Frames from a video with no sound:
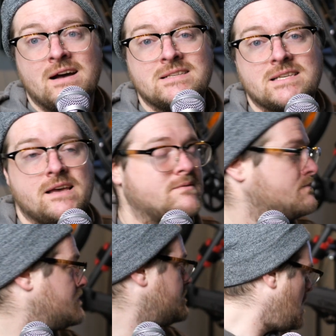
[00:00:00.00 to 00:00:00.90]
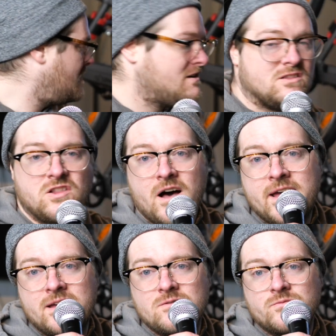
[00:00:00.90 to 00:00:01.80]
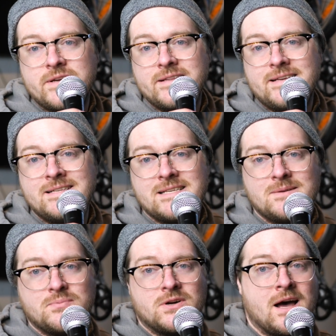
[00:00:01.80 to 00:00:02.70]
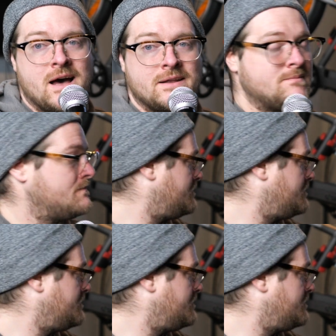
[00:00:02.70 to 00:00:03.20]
I'd say. Light, really easy to put on.